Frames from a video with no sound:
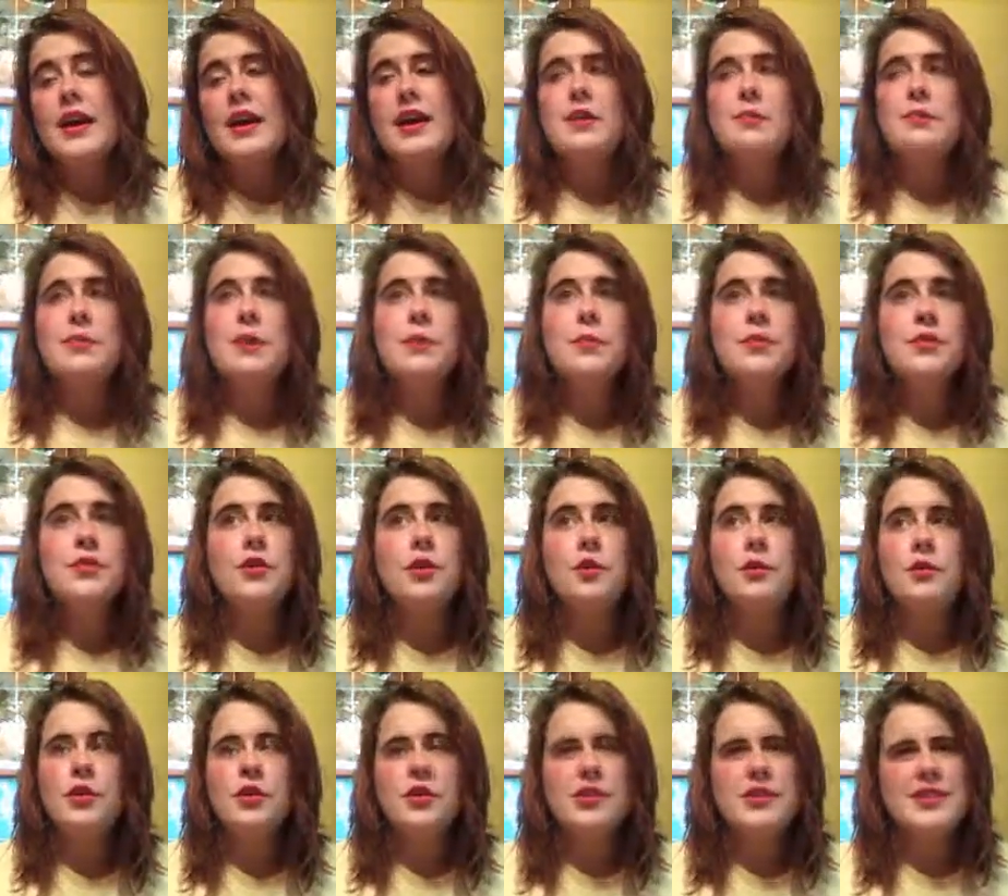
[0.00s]
And people
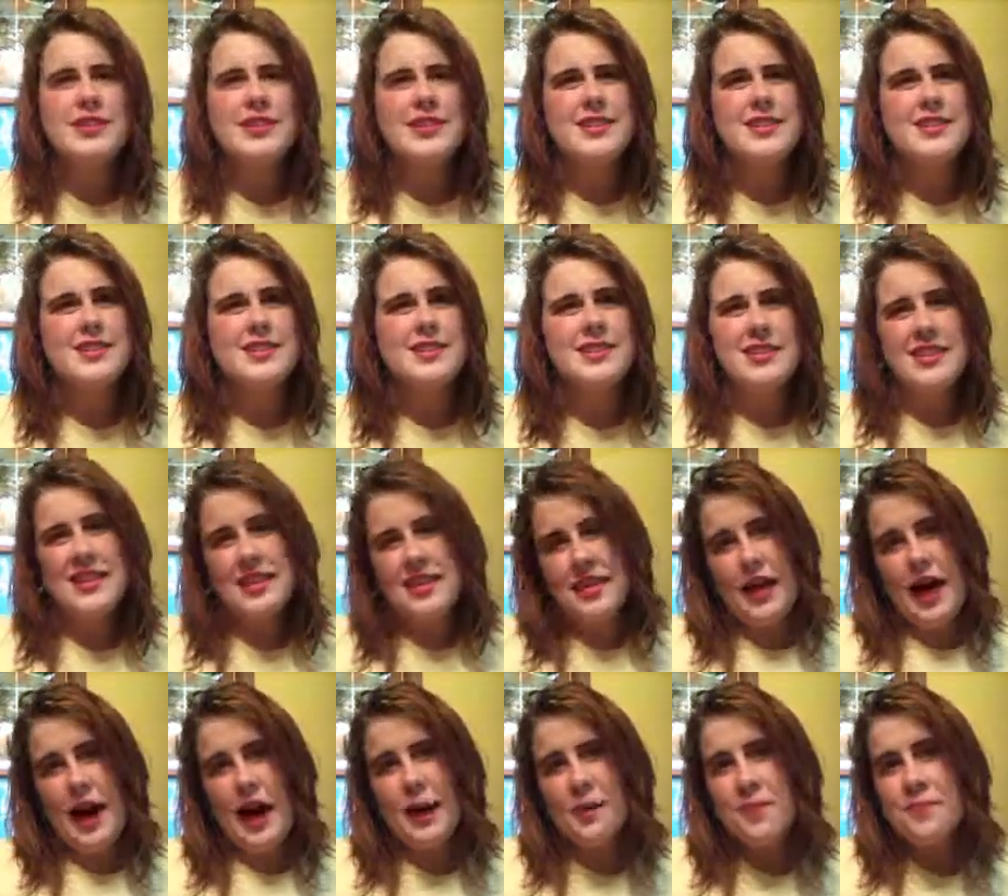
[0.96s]
don't really tend to see
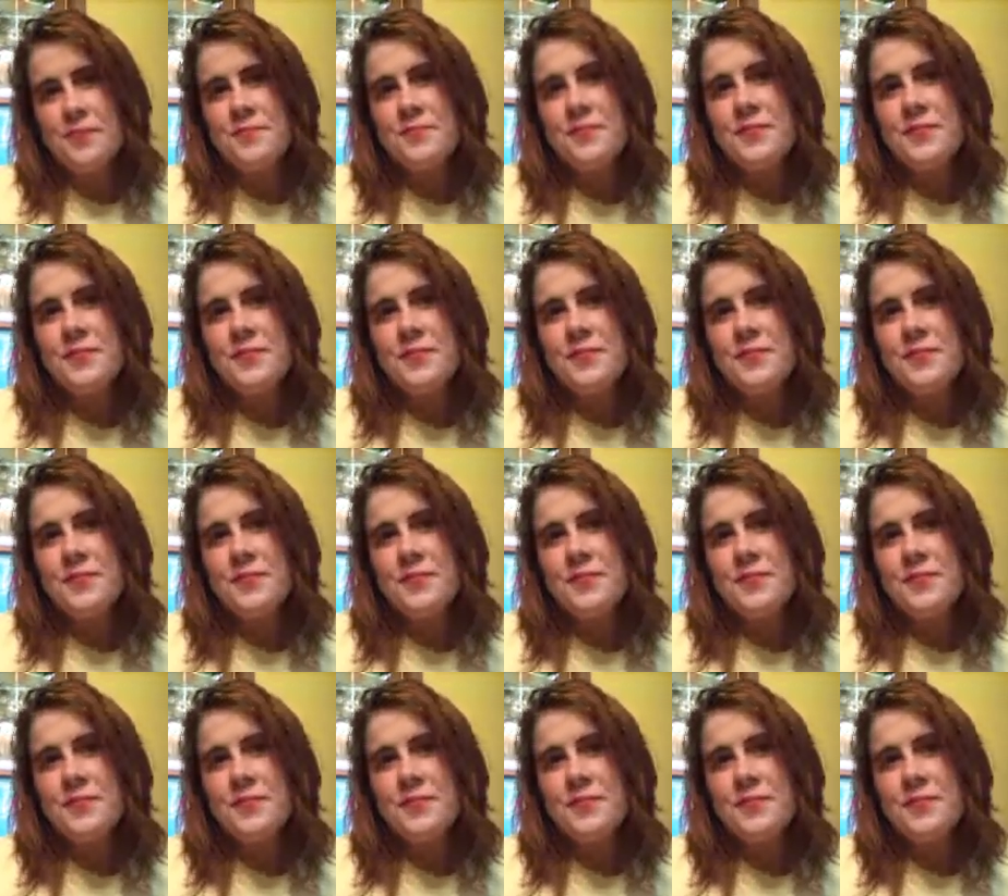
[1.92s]
that.